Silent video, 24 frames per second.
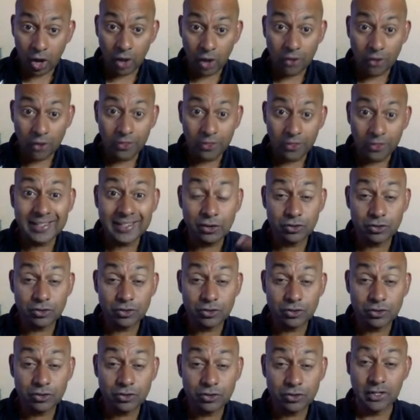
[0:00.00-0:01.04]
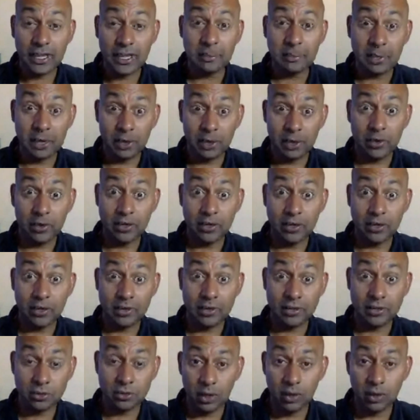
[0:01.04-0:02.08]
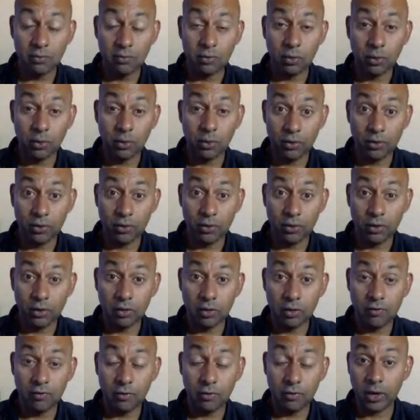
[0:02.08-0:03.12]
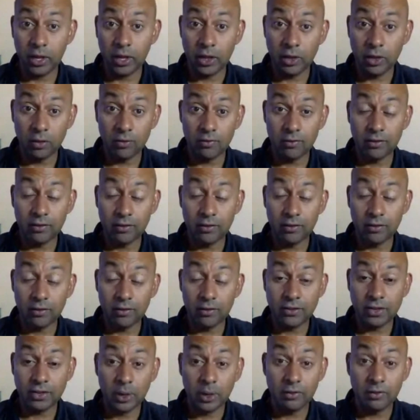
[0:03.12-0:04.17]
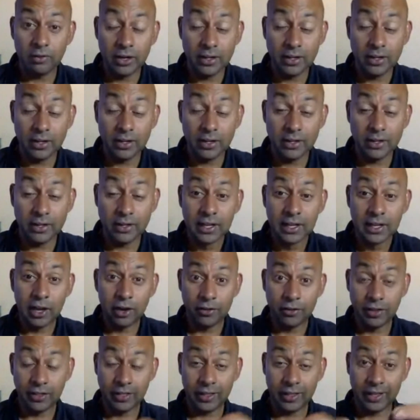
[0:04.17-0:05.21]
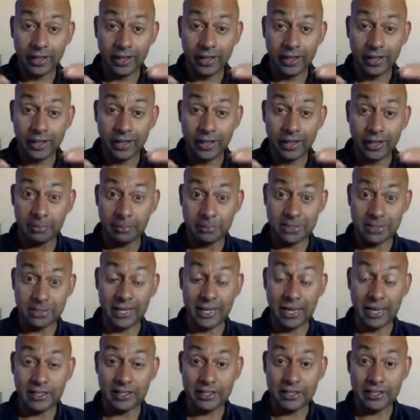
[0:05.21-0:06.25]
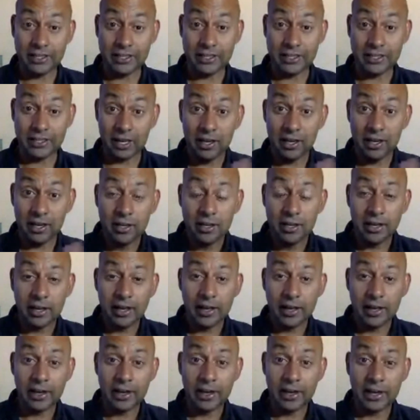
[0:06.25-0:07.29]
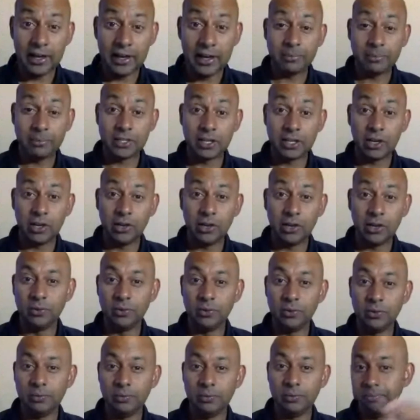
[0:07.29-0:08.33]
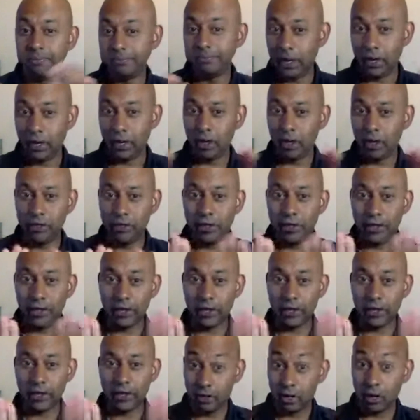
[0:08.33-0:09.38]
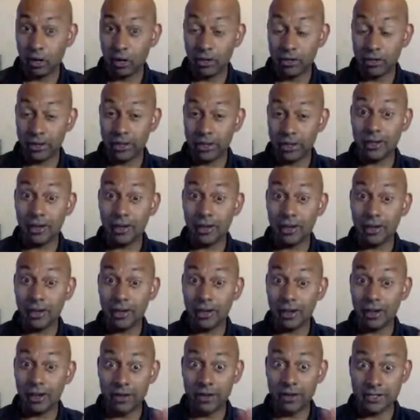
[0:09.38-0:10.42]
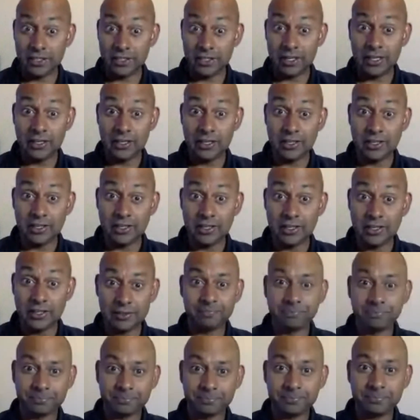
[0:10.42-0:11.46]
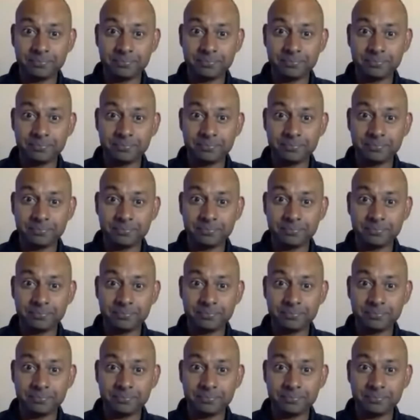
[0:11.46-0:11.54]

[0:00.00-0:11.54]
I think it's interesting to keep going to 12 or 13 or 14 or 15 or whatever it is, and I think the game becomes tense then. So yeah, I think leave it as it is.